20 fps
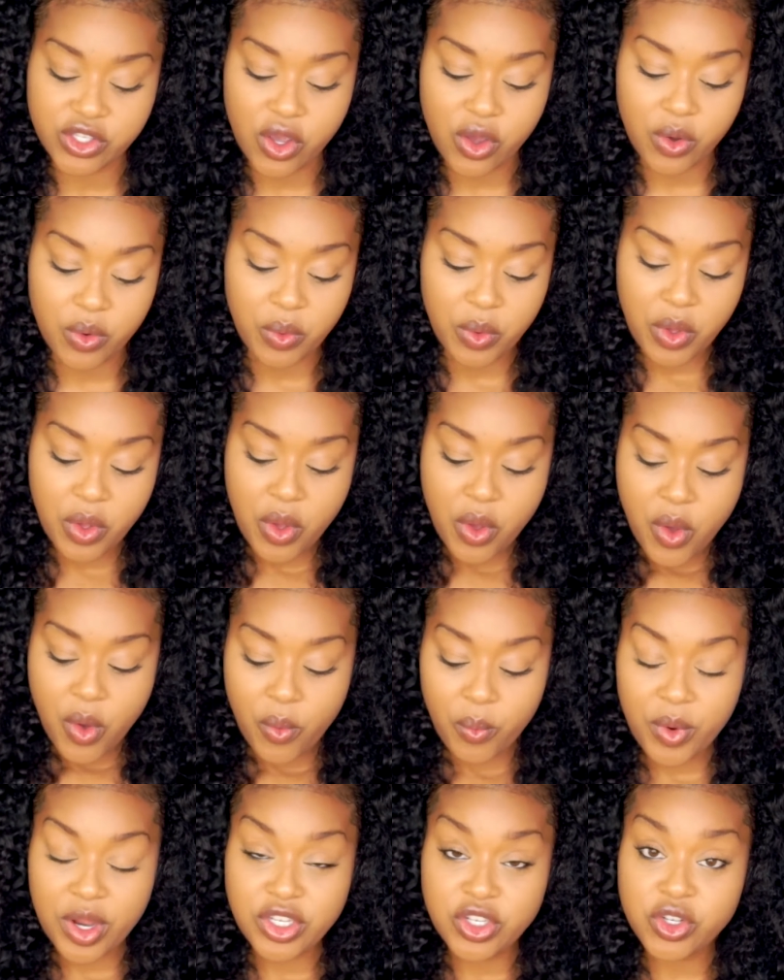So
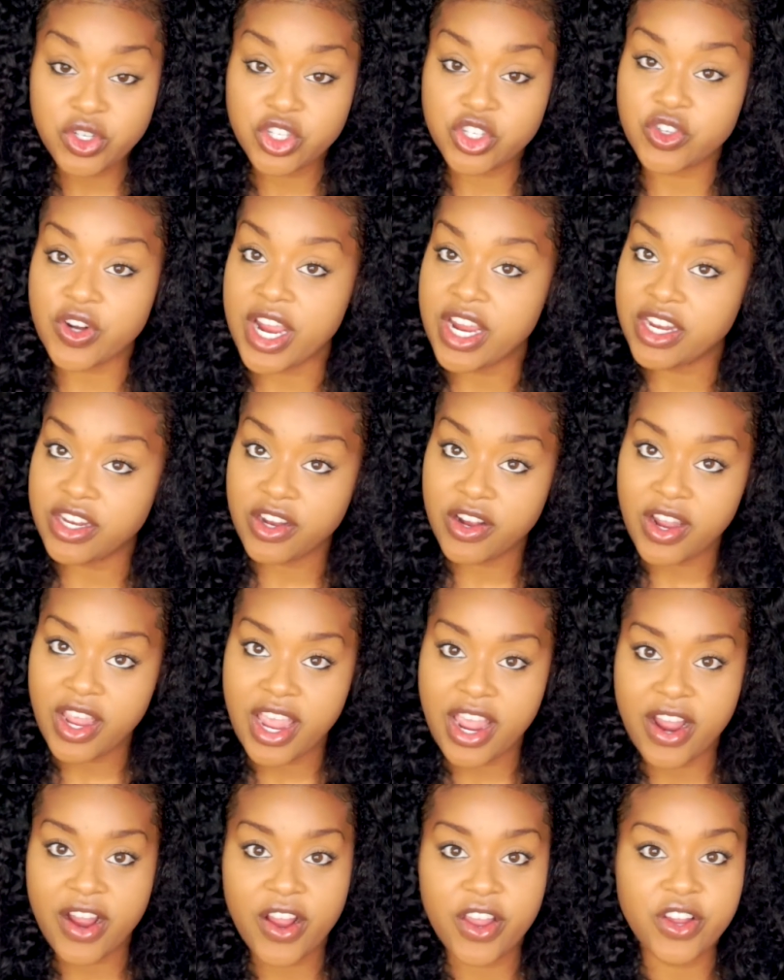when you straighten your
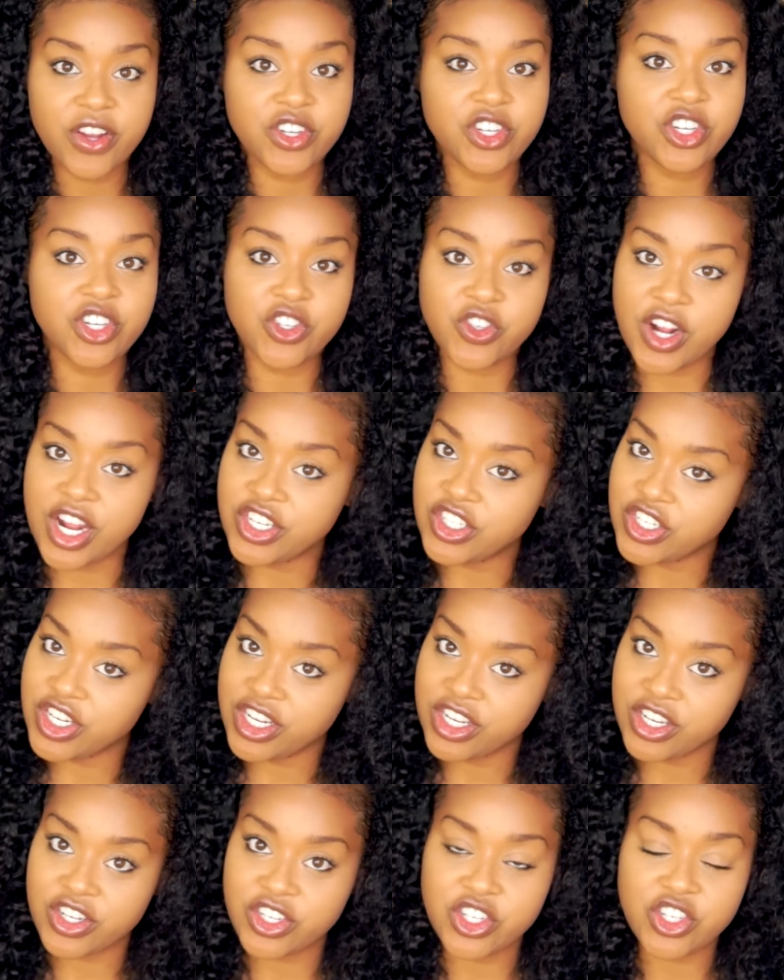hair, you're
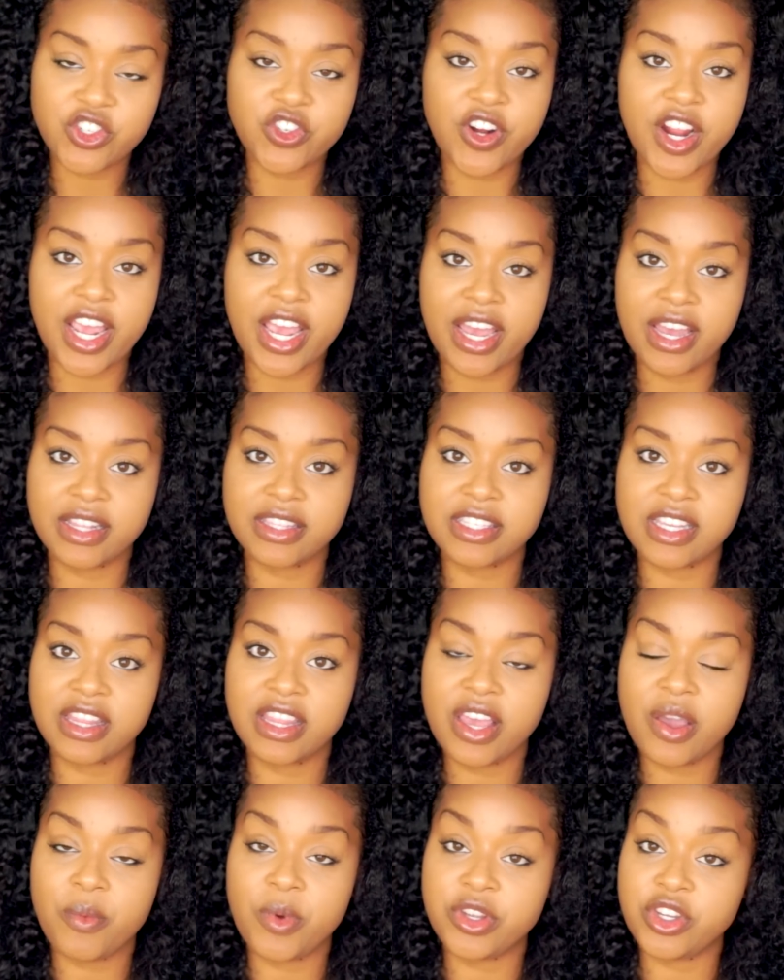stretching your strands, and
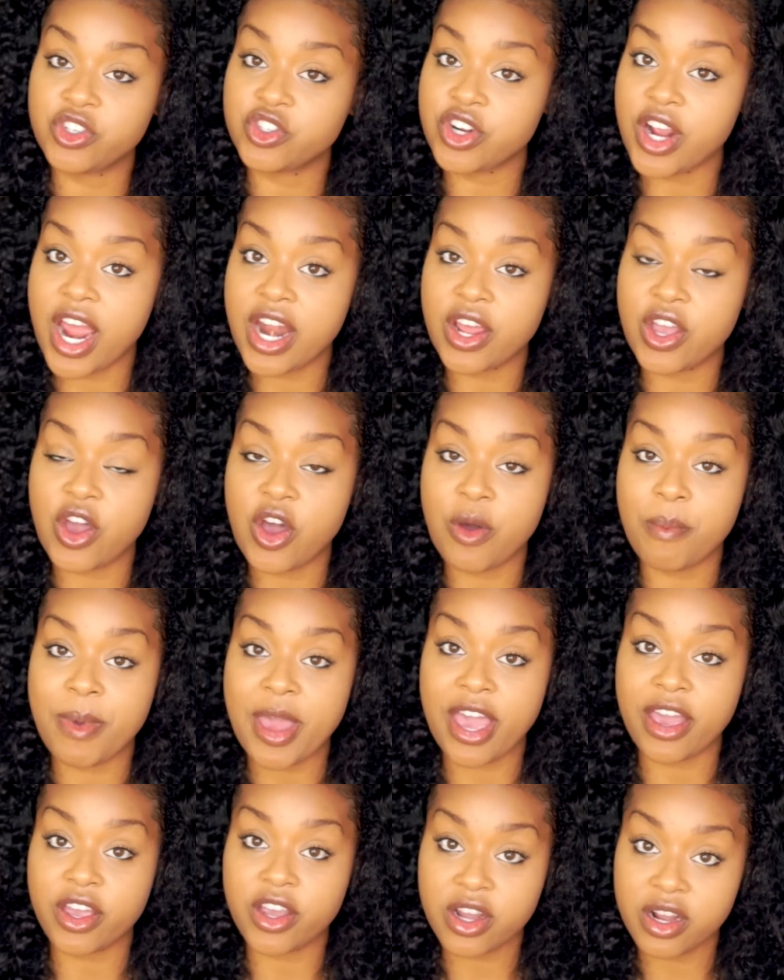then when you try to go
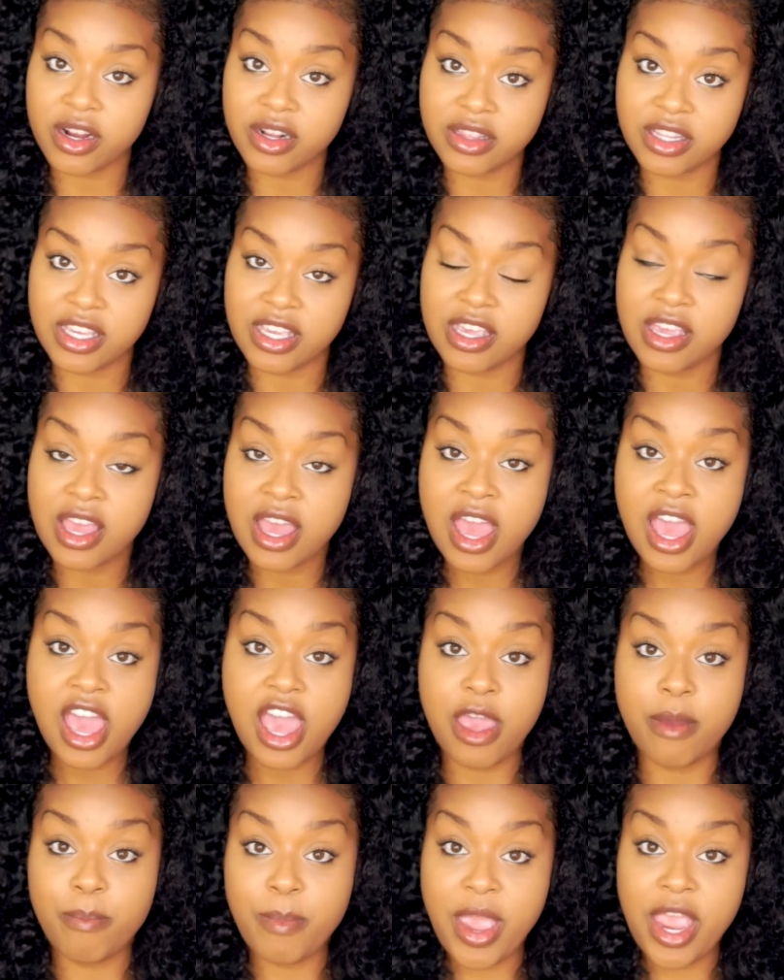back curly,
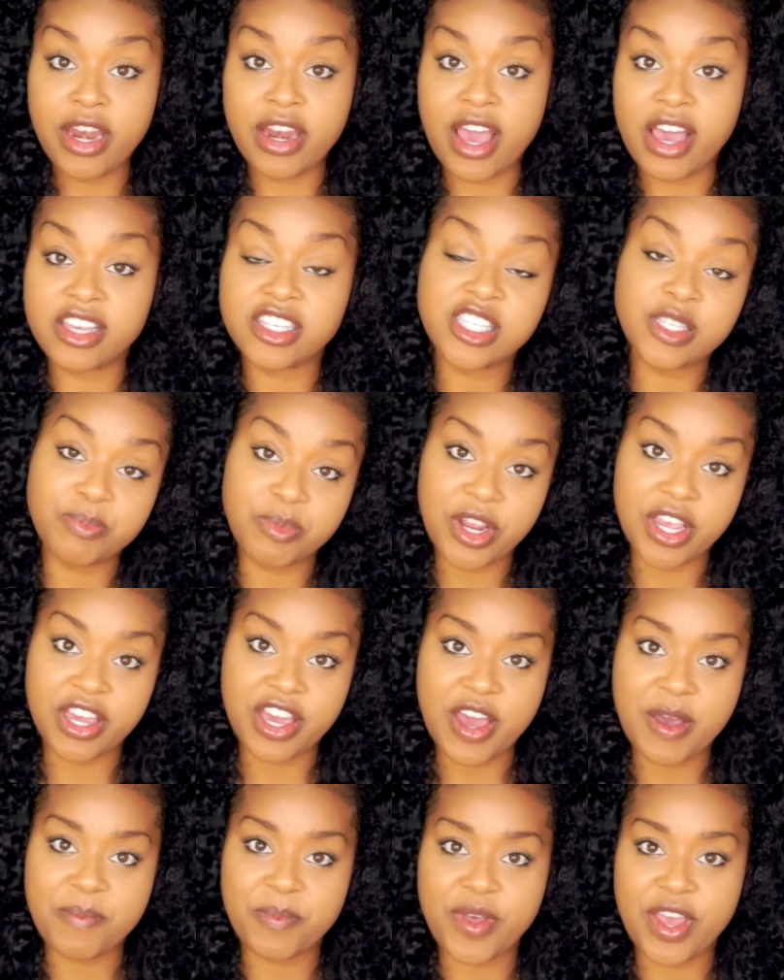it may not spring
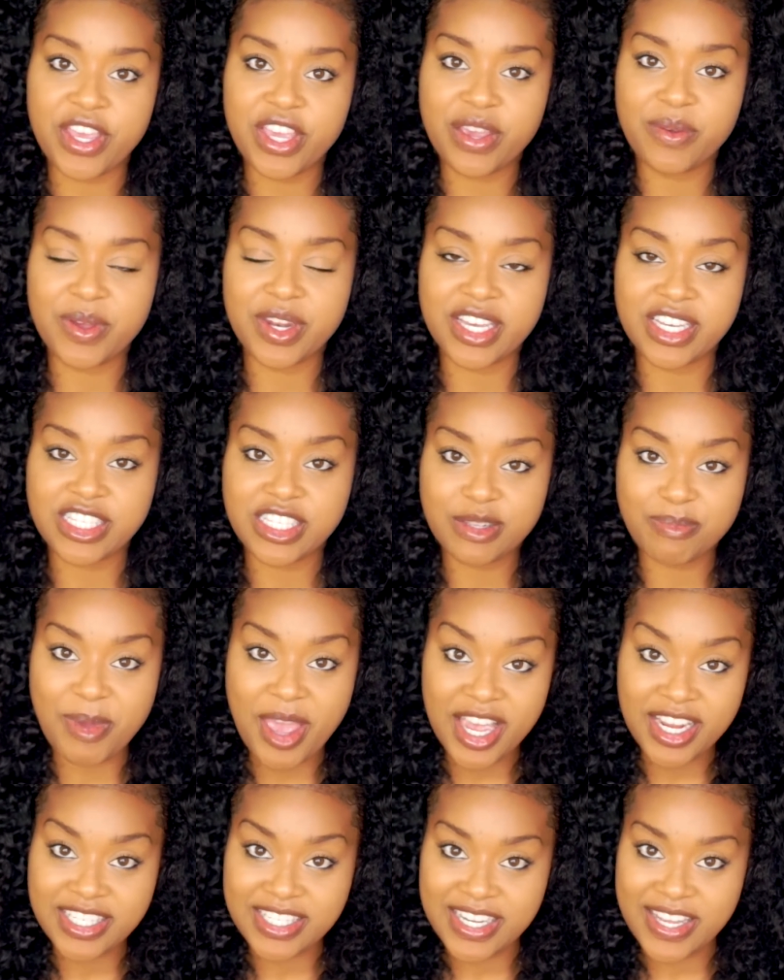up like you would
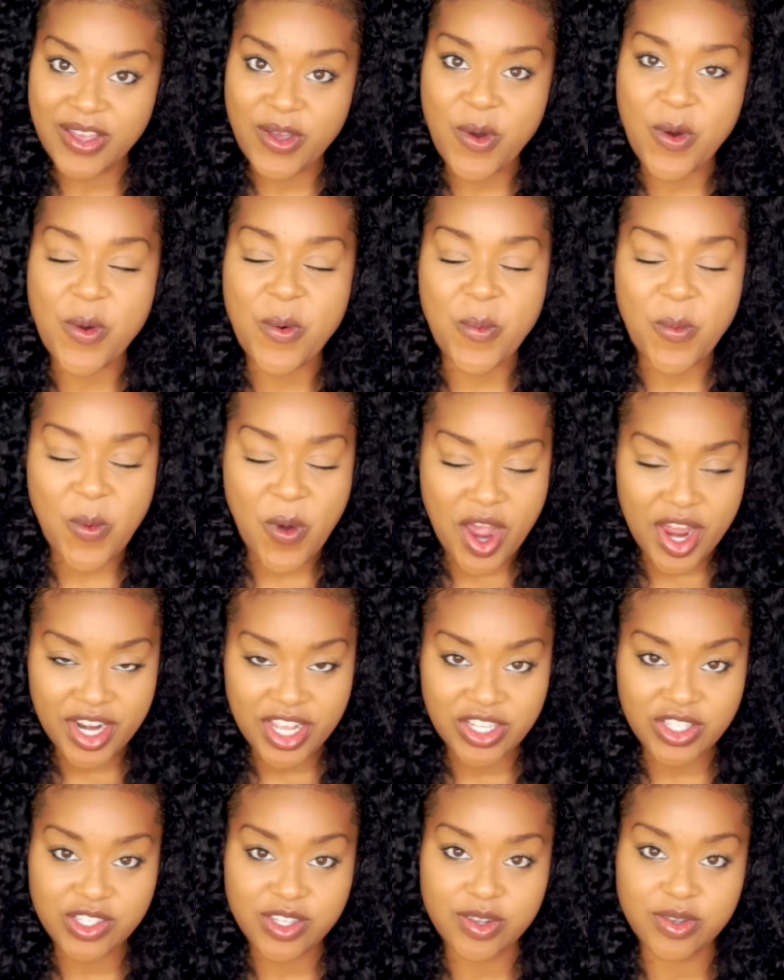expect it or want
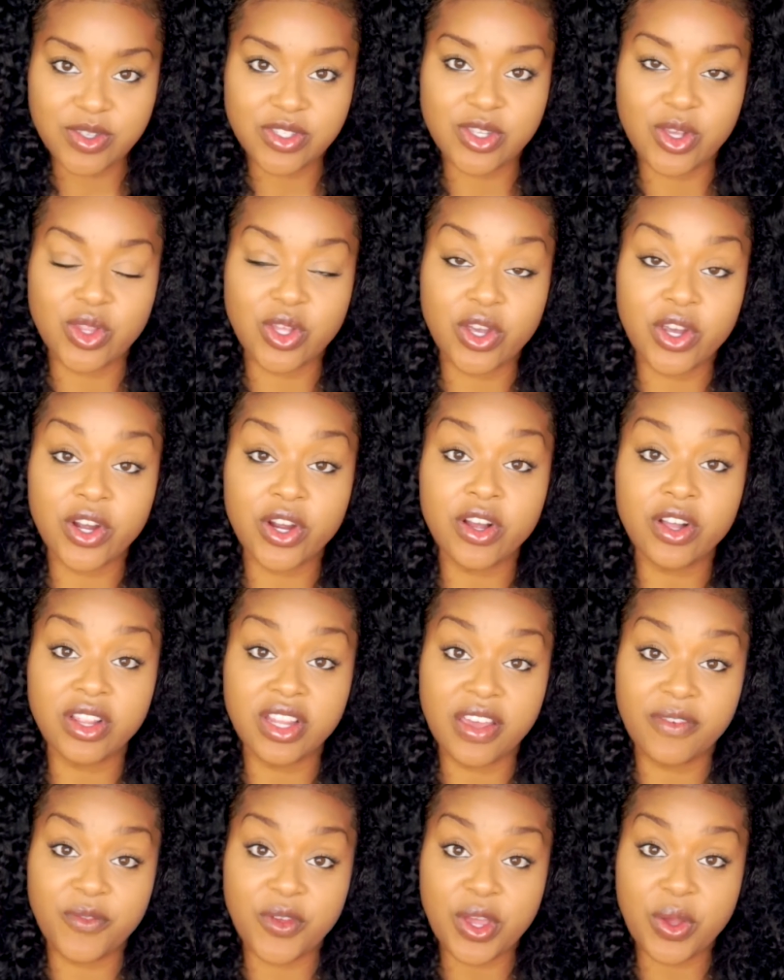it to. So the
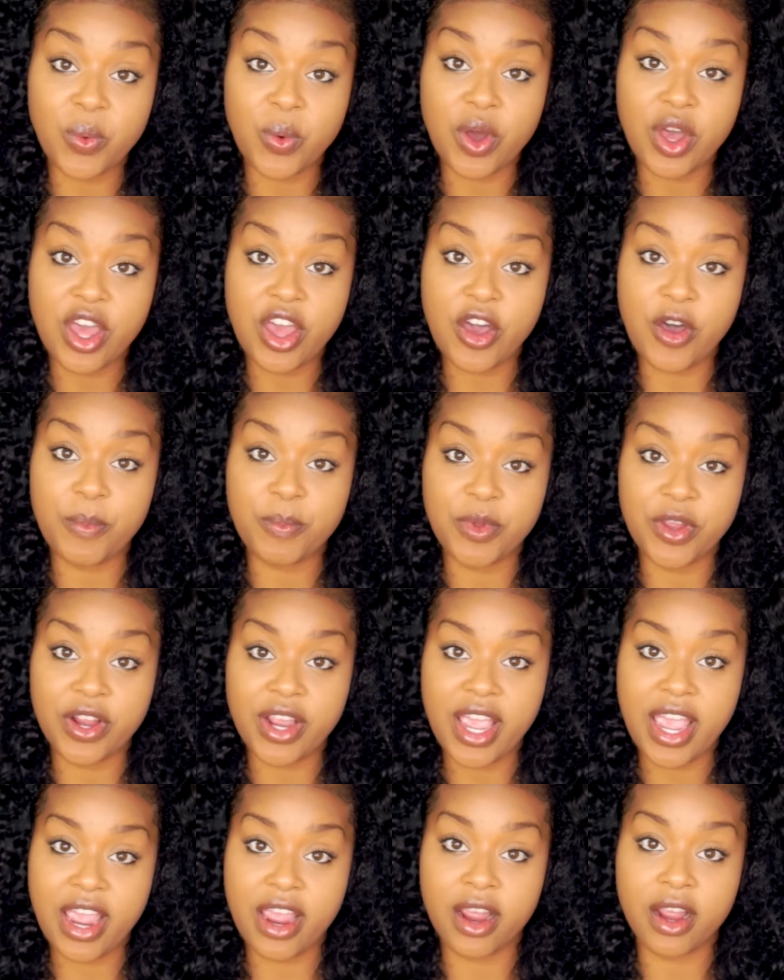Curlific will help your
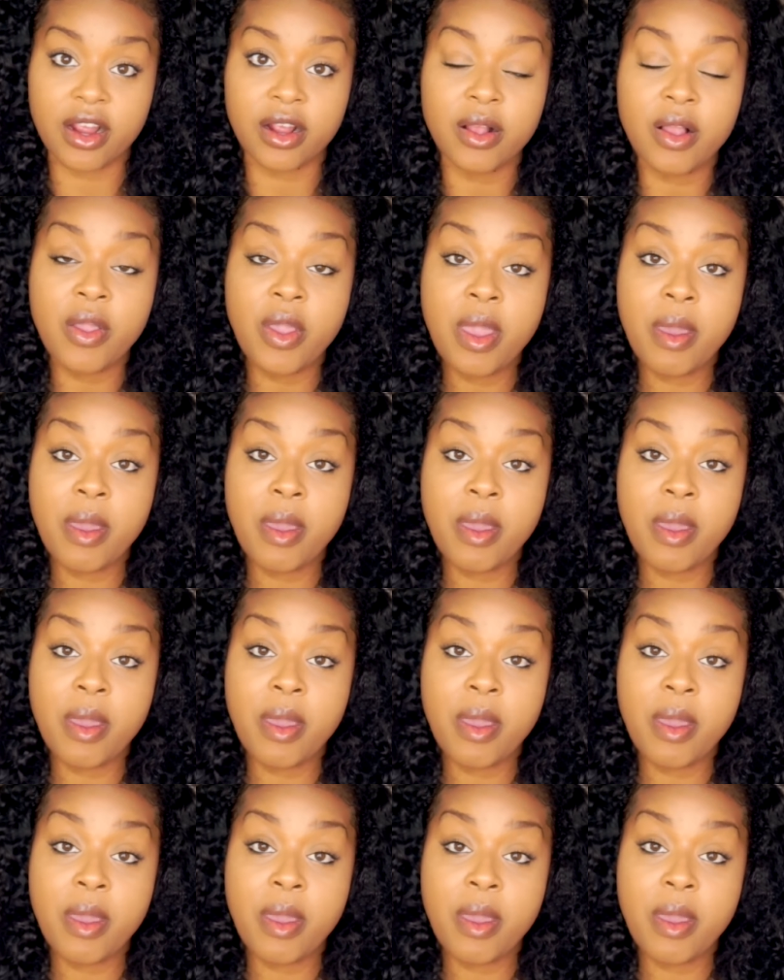hair